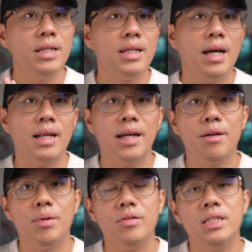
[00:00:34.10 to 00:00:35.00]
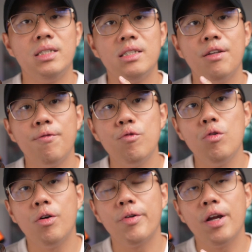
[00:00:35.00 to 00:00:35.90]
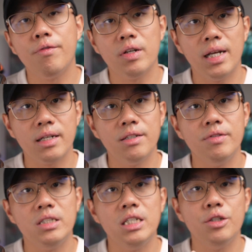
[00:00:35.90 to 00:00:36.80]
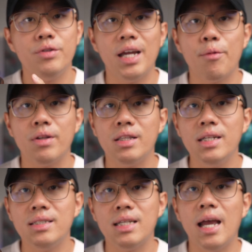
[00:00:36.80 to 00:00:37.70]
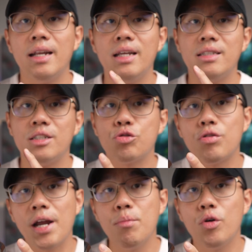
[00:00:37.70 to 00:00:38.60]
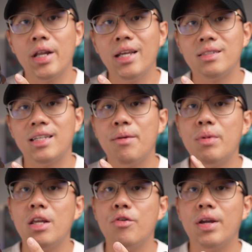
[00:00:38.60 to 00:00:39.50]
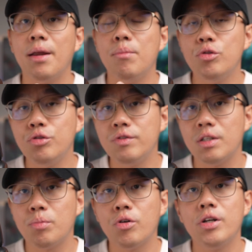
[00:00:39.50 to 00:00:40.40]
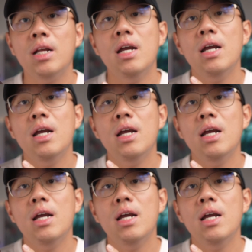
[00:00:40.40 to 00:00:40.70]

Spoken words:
thing that I like about this is the full array of connectivity you get with this, and it's a tri-mode headset, meaning you get Bluetooth support,